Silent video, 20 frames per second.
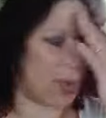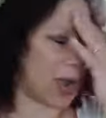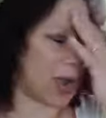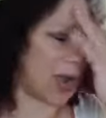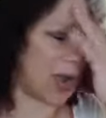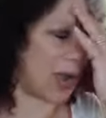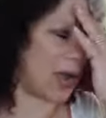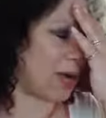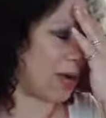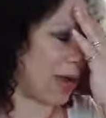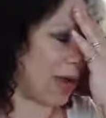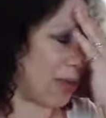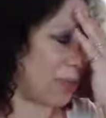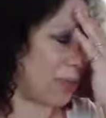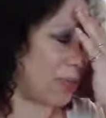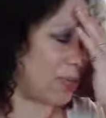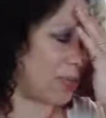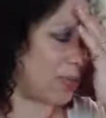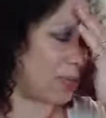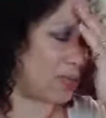Wow,
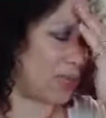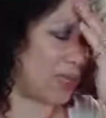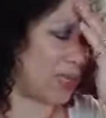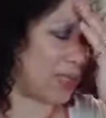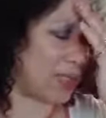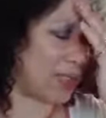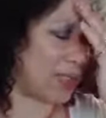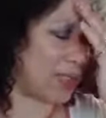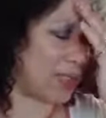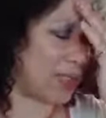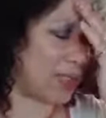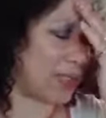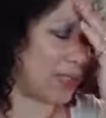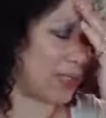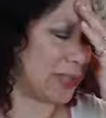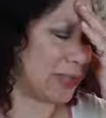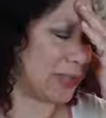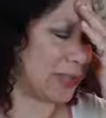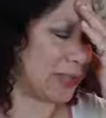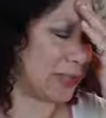opportunity.
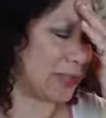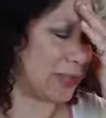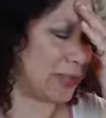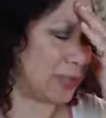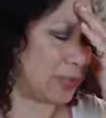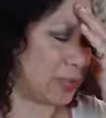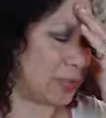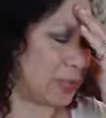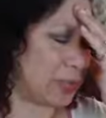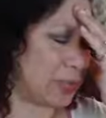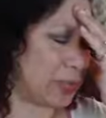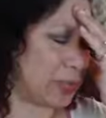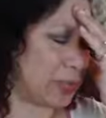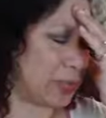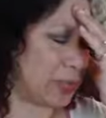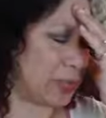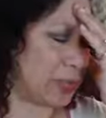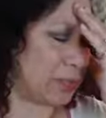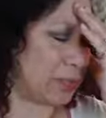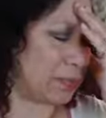
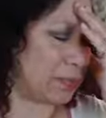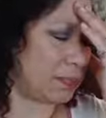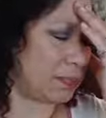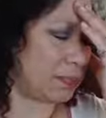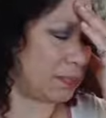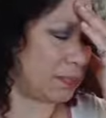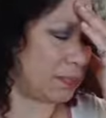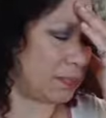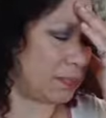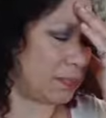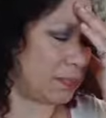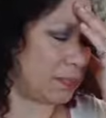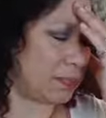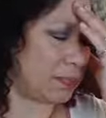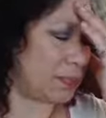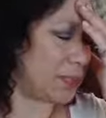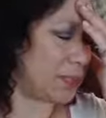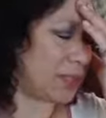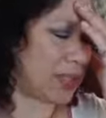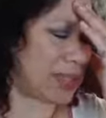
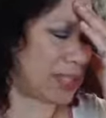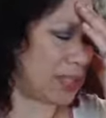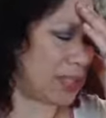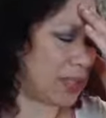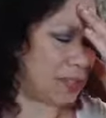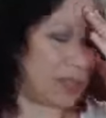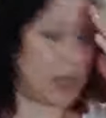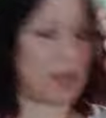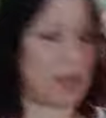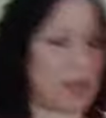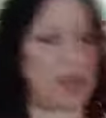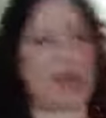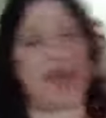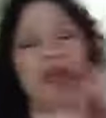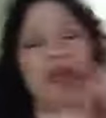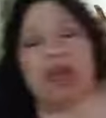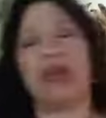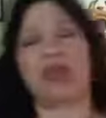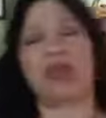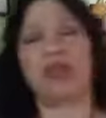It's not the right
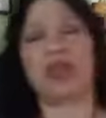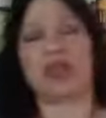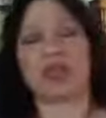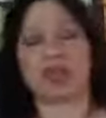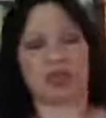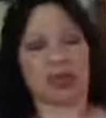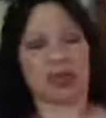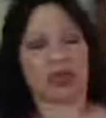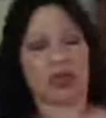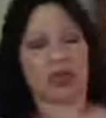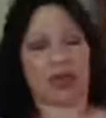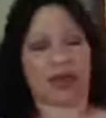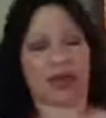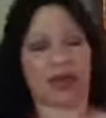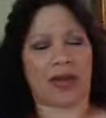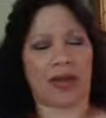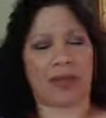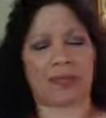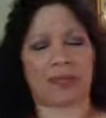word. So